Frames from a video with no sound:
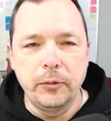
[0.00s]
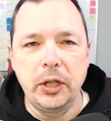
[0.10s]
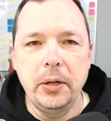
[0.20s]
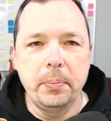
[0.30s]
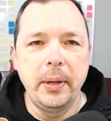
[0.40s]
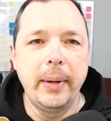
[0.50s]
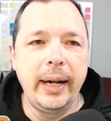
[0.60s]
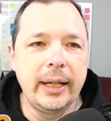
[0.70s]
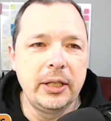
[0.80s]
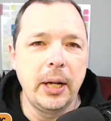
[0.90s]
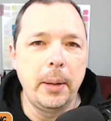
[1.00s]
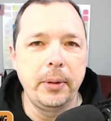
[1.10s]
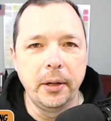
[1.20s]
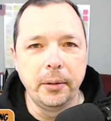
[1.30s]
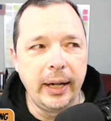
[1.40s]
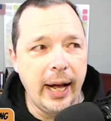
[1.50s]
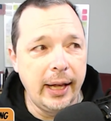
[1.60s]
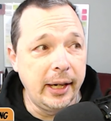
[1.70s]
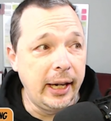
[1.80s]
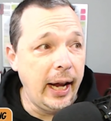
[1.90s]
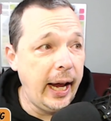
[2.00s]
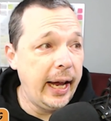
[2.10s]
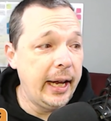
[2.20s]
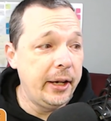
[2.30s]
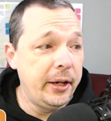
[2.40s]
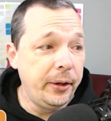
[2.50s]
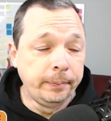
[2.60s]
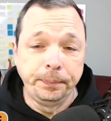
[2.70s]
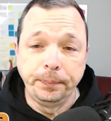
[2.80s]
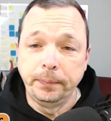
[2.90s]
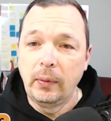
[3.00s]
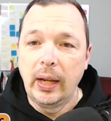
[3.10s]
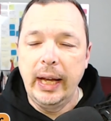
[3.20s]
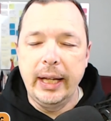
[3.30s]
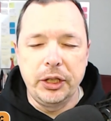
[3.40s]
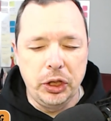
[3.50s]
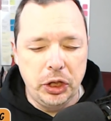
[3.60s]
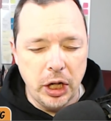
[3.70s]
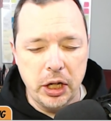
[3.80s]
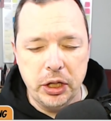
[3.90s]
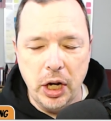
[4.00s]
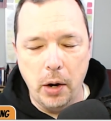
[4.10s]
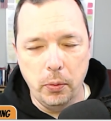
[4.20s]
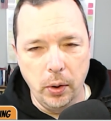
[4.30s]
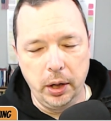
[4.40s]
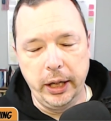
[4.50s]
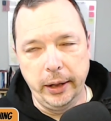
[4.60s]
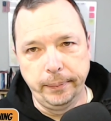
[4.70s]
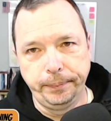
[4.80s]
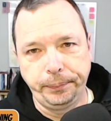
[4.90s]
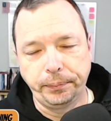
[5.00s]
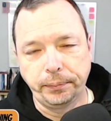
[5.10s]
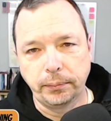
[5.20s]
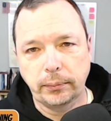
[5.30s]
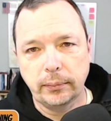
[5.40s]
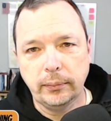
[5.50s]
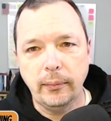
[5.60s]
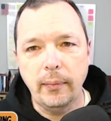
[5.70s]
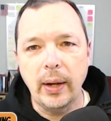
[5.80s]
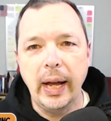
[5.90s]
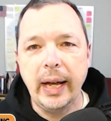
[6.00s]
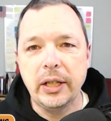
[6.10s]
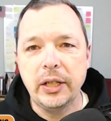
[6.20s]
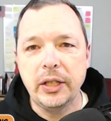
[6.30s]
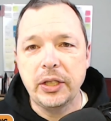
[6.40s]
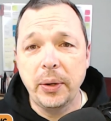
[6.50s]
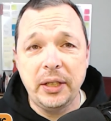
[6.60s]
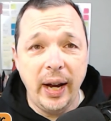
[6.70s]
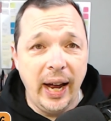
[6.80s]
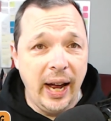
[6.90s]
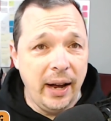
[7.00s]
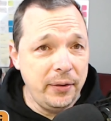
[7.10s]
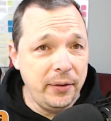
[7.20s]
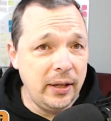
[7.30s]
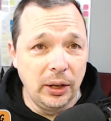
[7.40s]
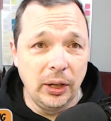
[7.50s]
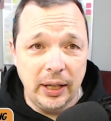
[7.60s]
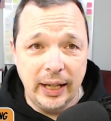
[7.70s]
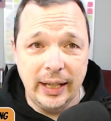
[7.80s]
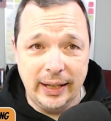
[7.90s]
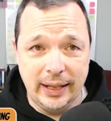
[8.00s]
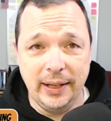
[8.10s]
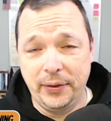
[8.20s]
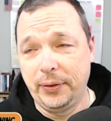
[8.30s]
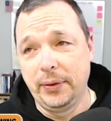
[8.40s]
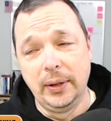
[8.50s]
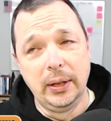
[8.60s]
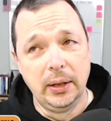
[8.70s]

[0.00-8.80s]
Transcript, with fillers: excuse me, making something a reality. And it's just not working. And so then you have to look at this